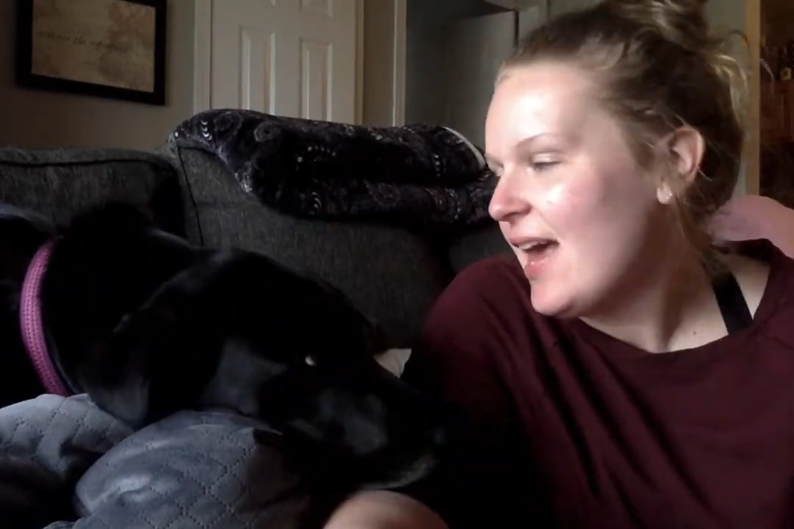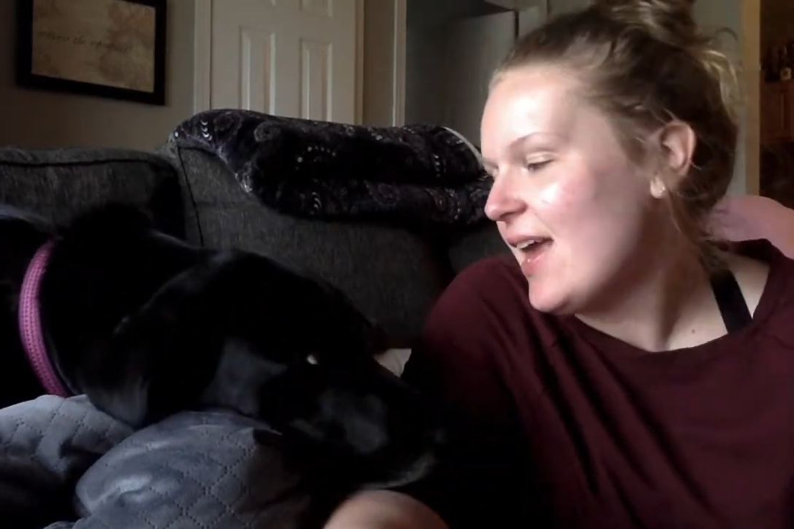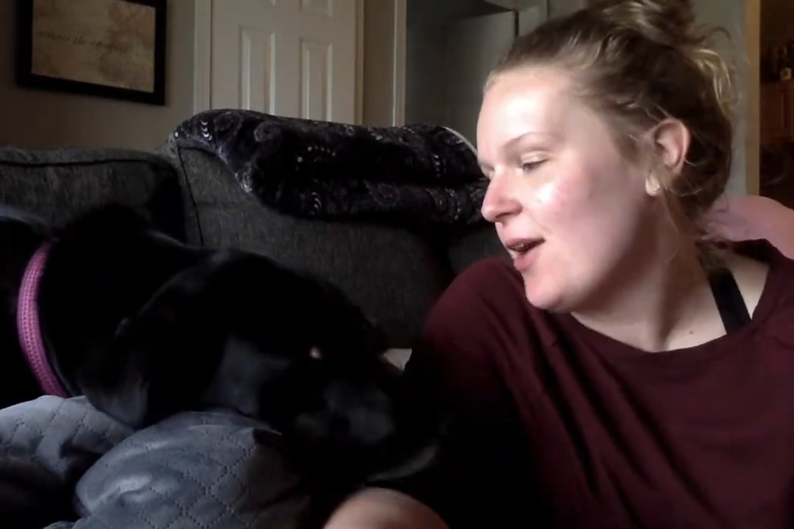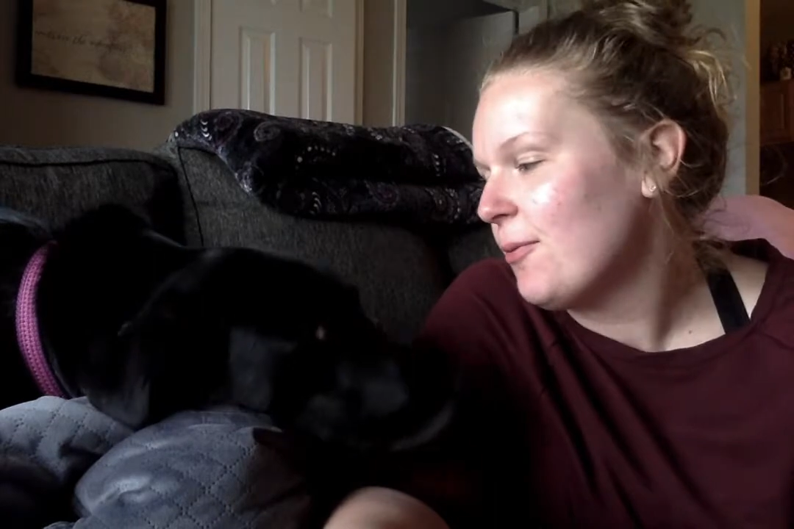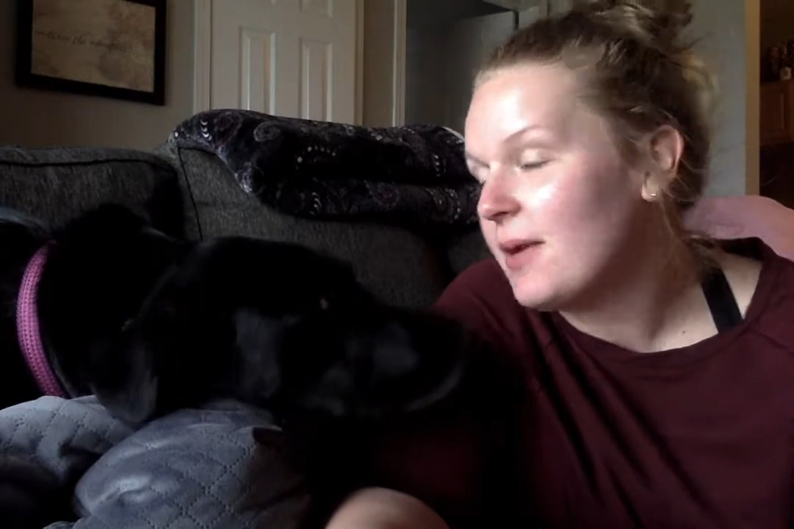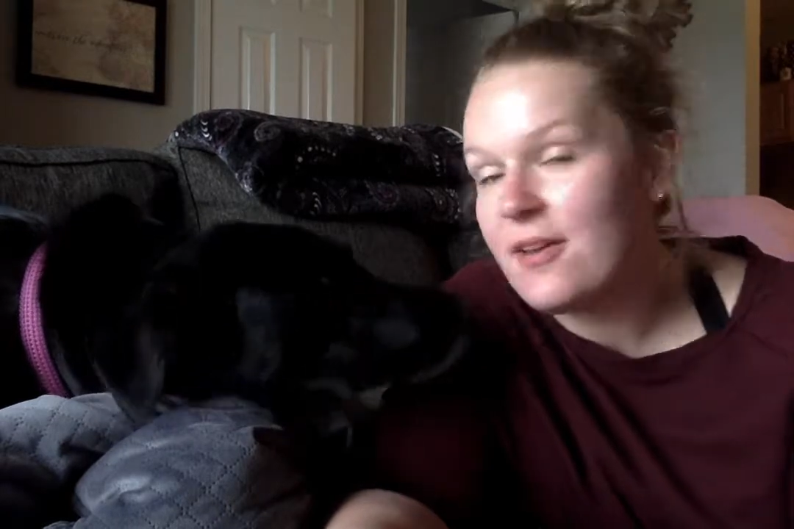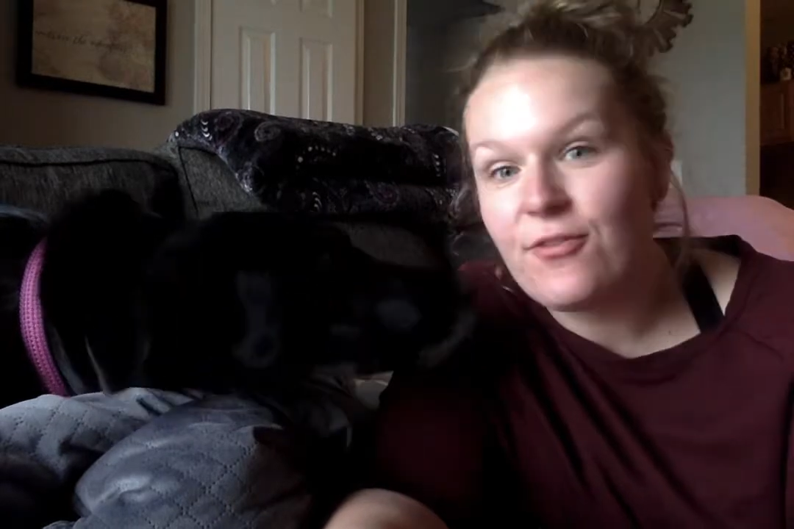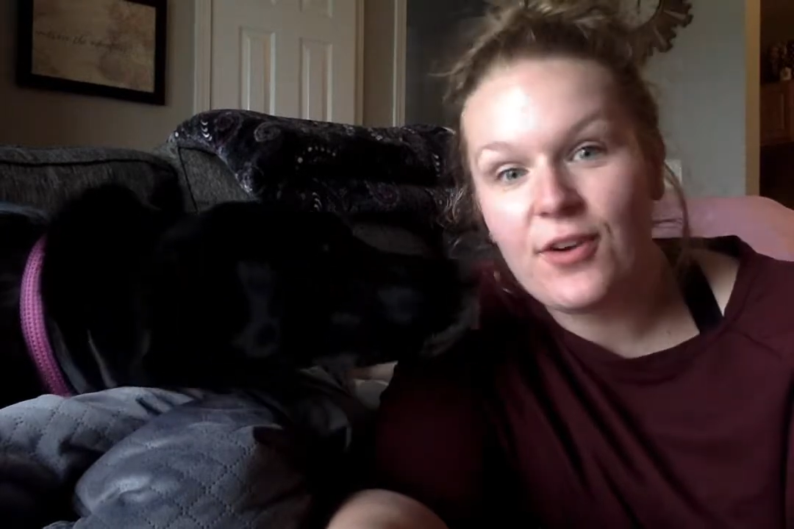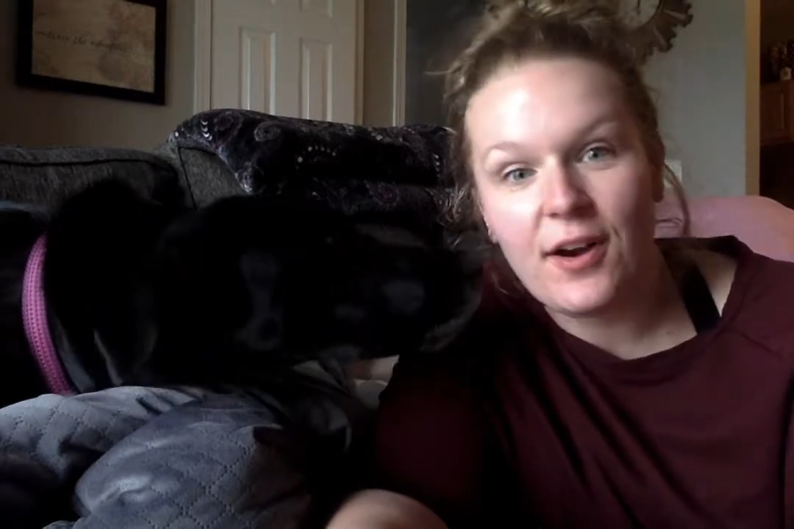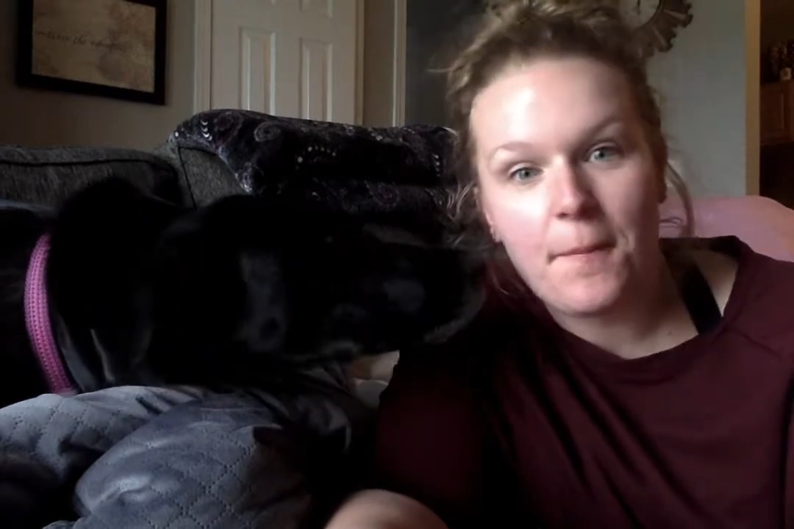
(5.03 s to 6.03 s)
and are ready
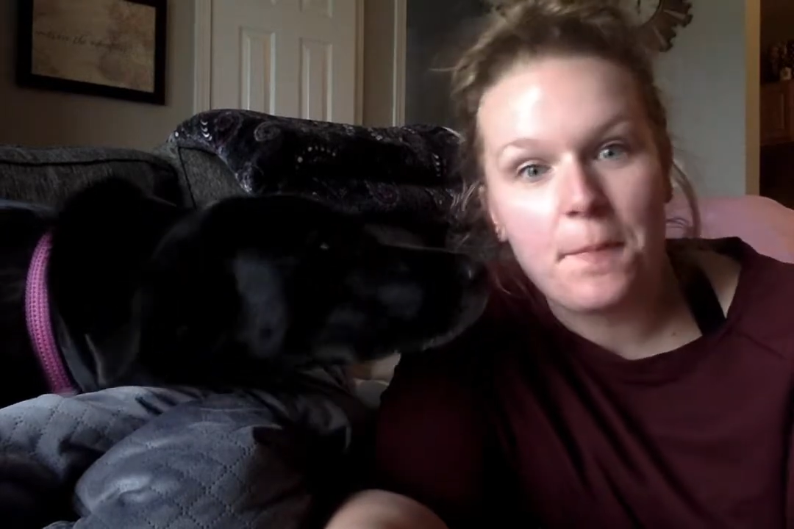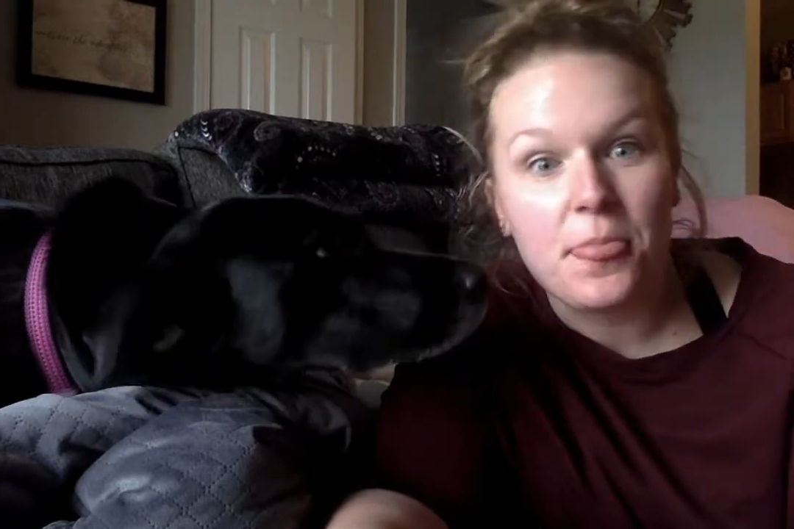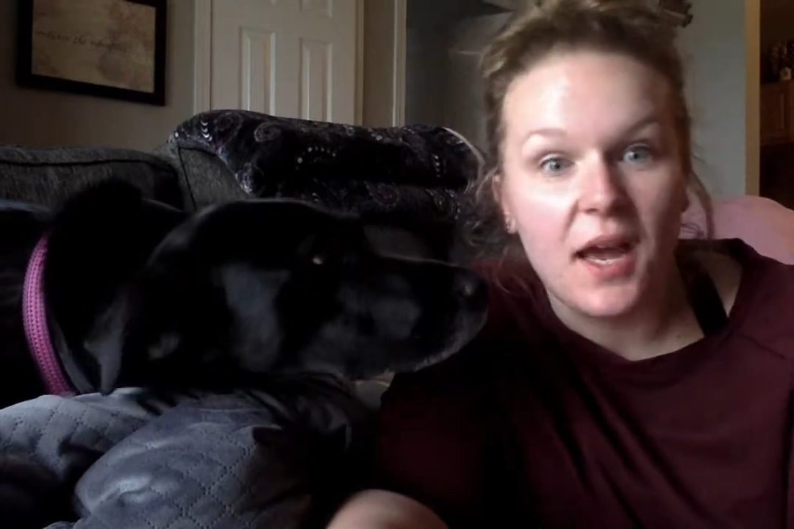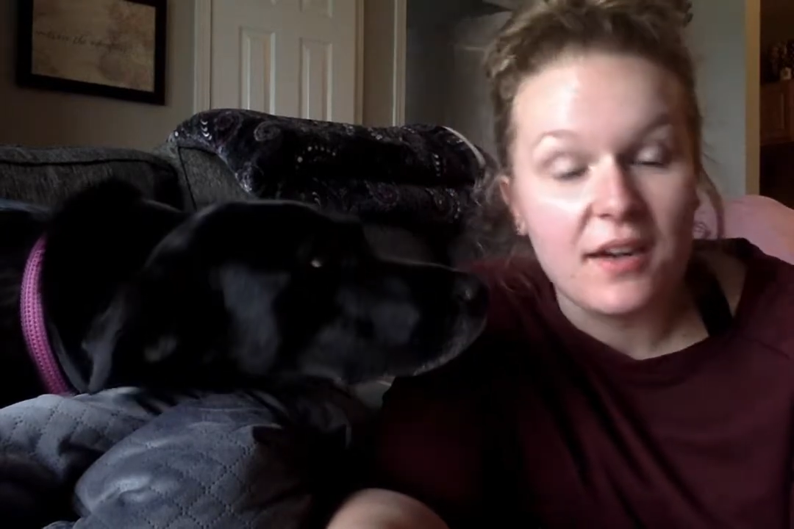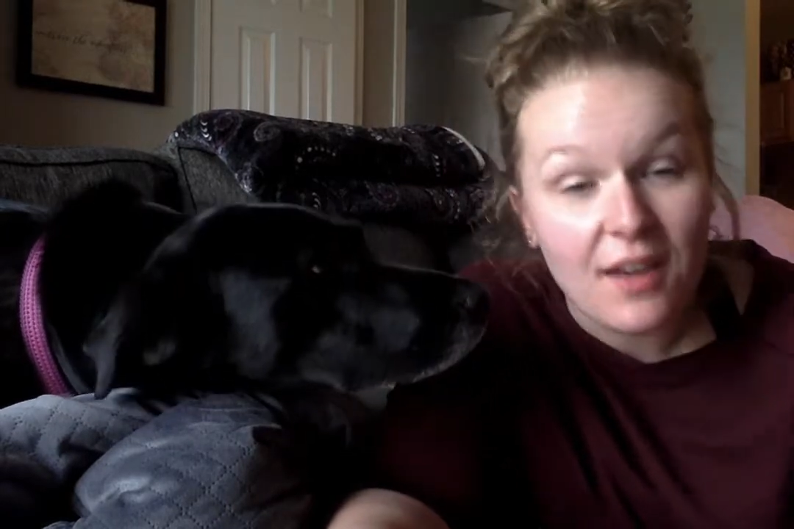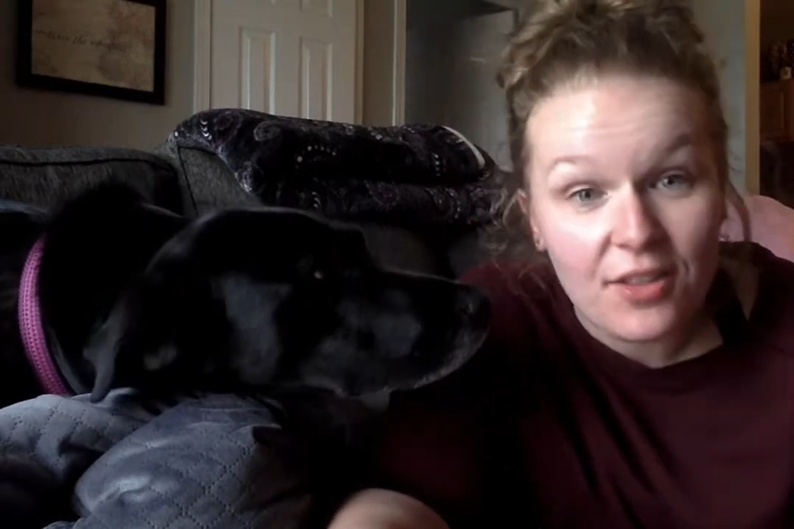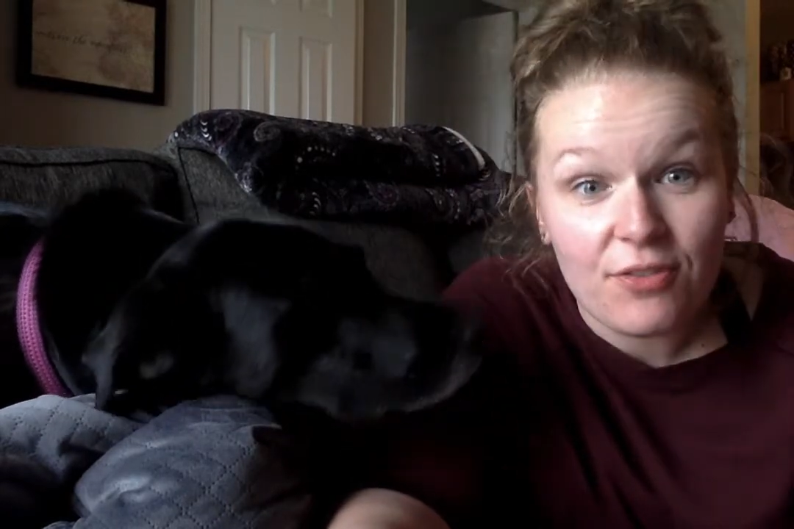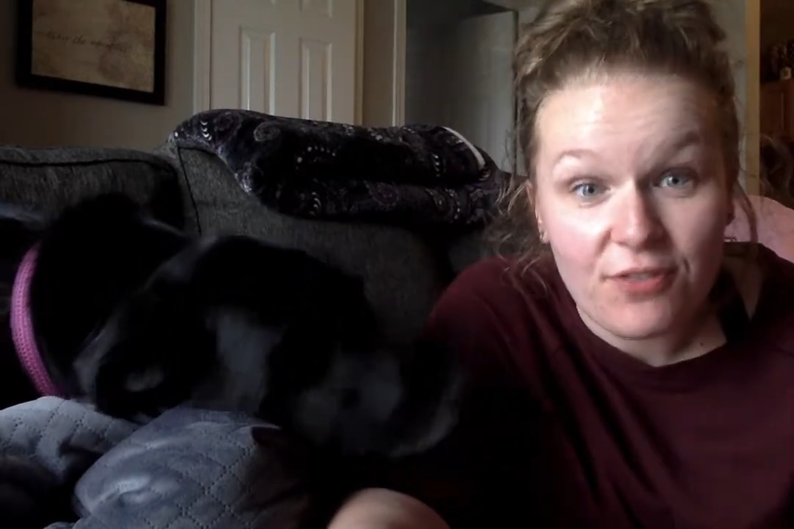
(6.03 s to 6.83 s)
for another